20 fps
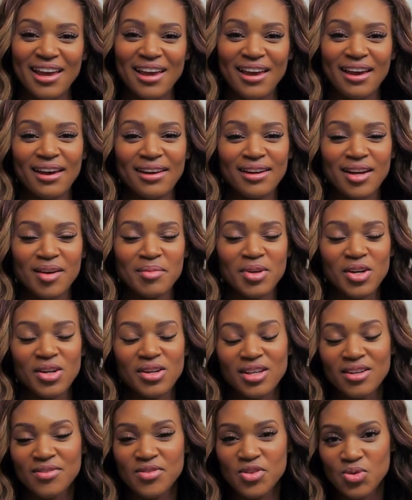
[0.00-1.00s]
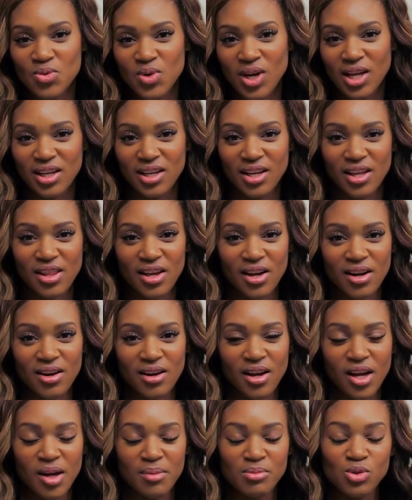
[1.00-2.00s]
and I'm here to give you
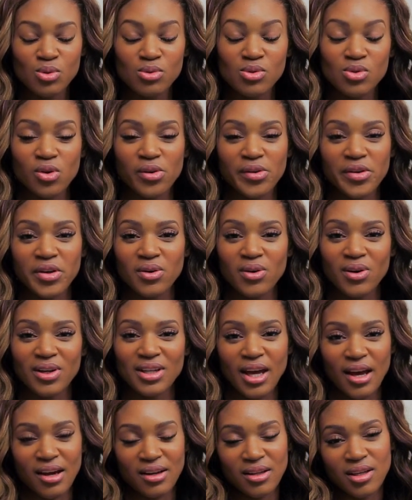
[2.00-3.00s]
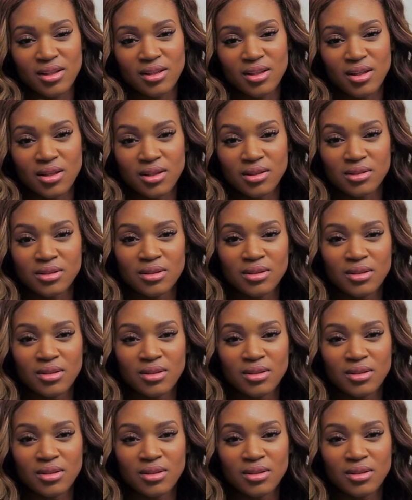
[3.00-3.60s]
another um, tutorial on how to get the look.